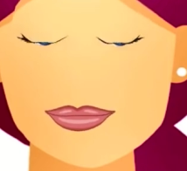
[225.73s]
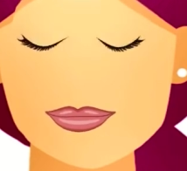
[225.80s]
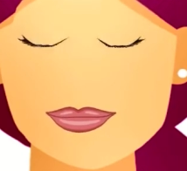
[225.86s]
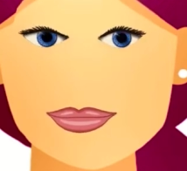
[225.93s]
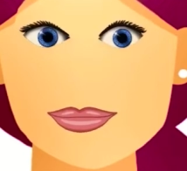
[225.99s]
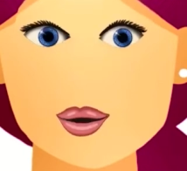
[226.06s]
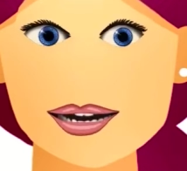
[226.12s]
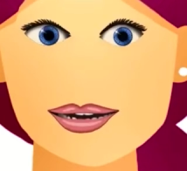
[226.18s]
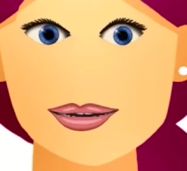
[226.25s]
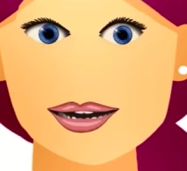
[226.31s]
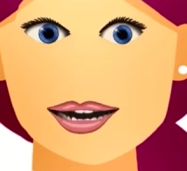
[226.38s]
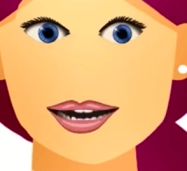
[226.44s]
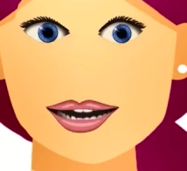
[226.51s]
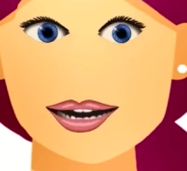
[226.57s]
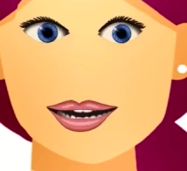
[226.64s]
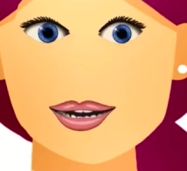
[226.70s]
Do you
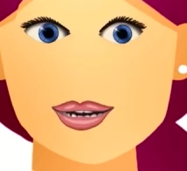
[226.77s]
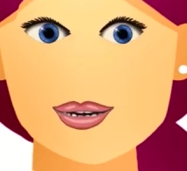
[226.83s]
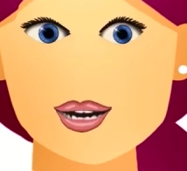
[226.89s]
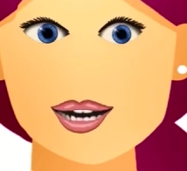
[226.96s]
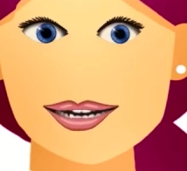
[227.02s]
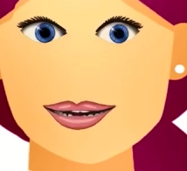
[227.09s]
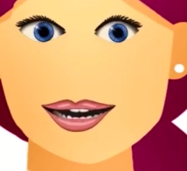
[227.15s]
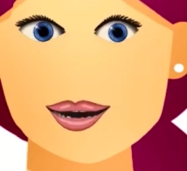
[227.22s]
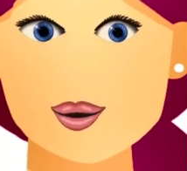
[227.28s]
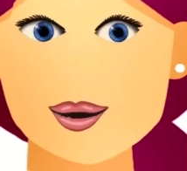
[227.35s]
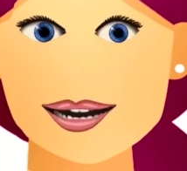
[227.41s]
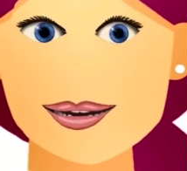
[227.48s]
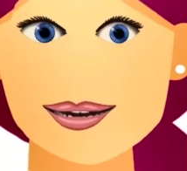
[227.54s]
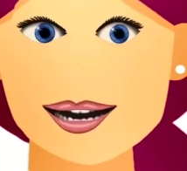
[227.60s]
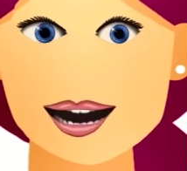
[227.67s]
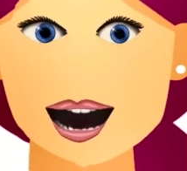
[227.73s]
remember the sound of
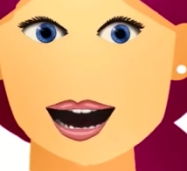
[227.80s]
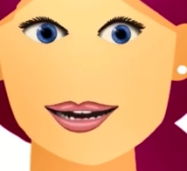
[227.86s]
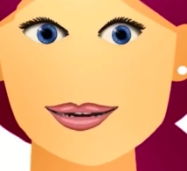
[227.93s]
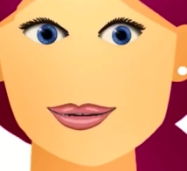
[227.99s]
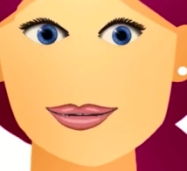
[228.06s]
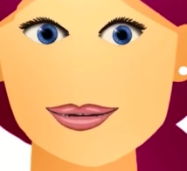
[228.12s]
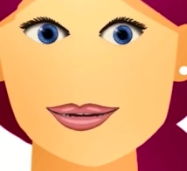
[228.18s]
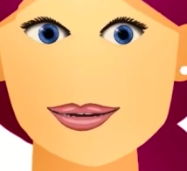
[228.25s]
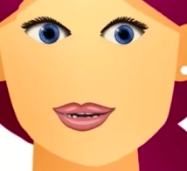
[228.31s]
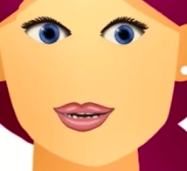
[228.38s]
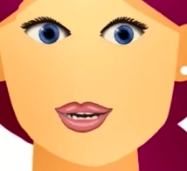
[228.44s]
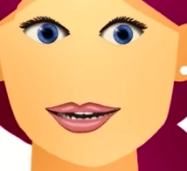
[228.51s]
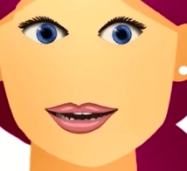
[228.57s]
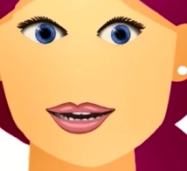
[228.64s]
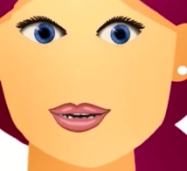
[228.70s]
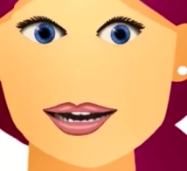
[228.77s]
dalet? It's
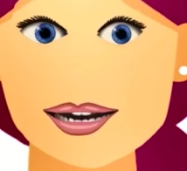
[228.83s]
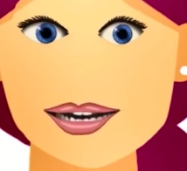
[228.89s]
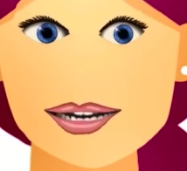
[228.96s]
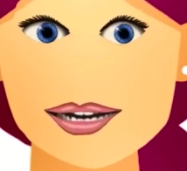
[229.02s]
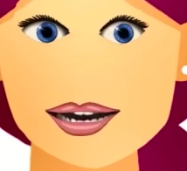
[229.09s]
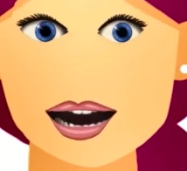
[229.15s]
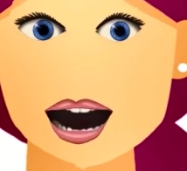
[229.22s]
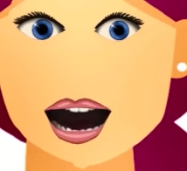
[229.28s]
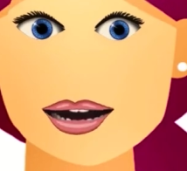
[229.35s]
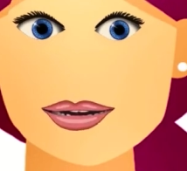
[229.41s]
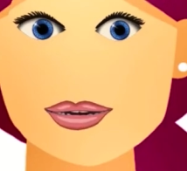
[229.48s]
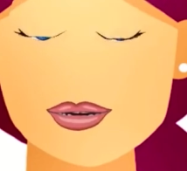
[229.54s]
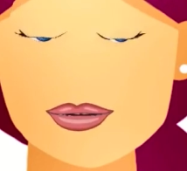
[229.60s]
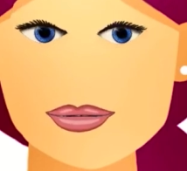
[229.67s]
the D sound.